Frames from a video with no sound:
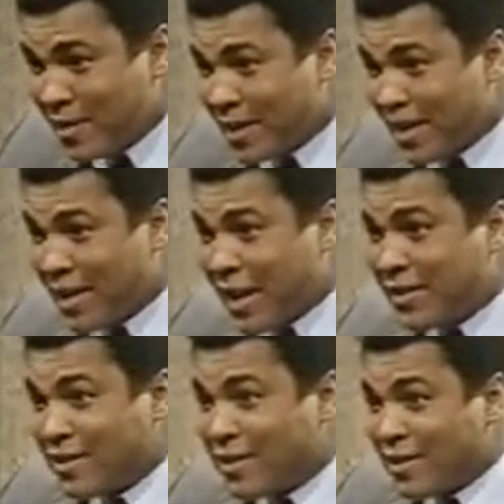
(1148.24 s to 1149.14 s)
and you're
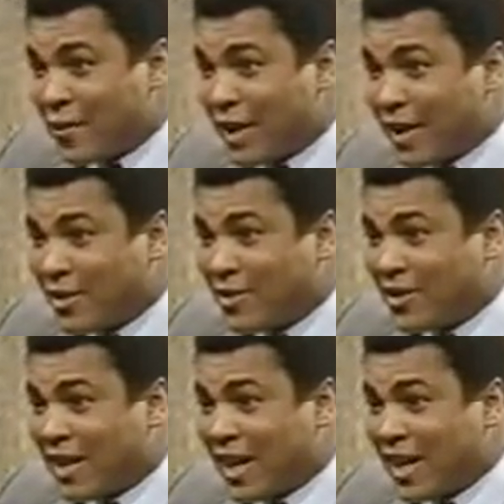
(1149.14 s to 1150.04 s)
out there flying through the
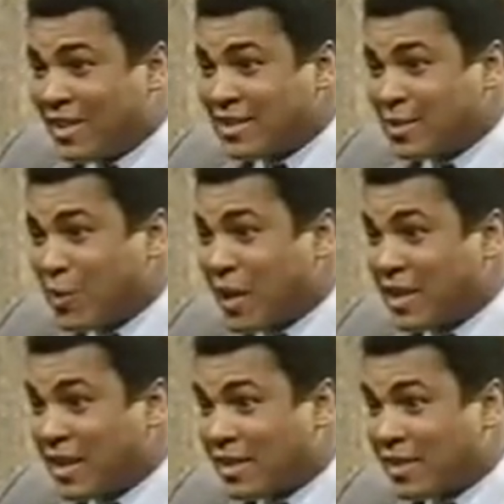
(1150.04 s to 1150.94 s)
clouds, and you're waiting
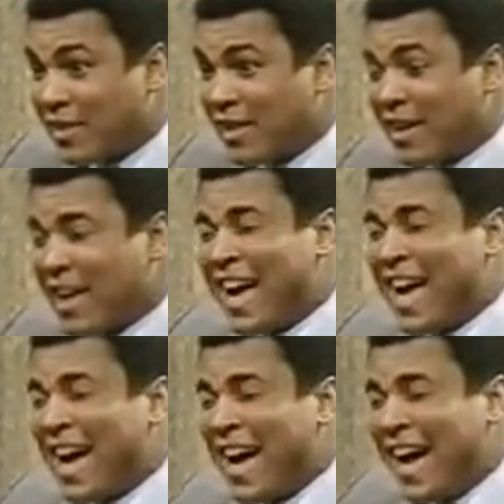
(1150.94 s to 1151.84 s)
to hit the ground,
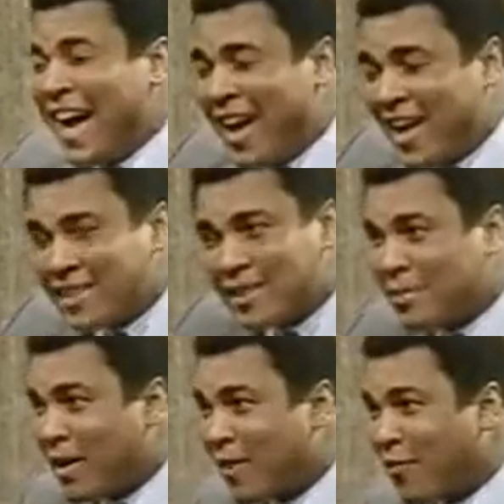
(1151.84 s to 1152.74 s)
it's a
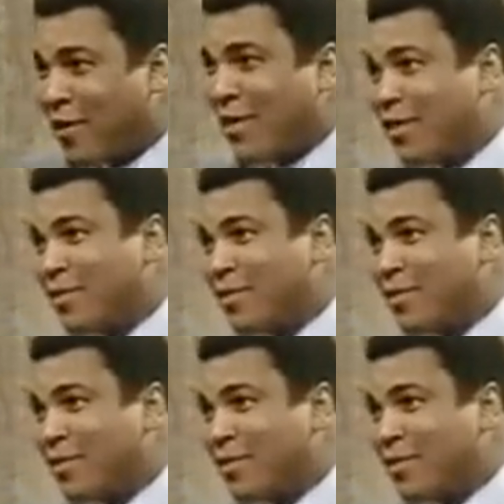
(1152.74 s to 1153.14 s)
bad feeling.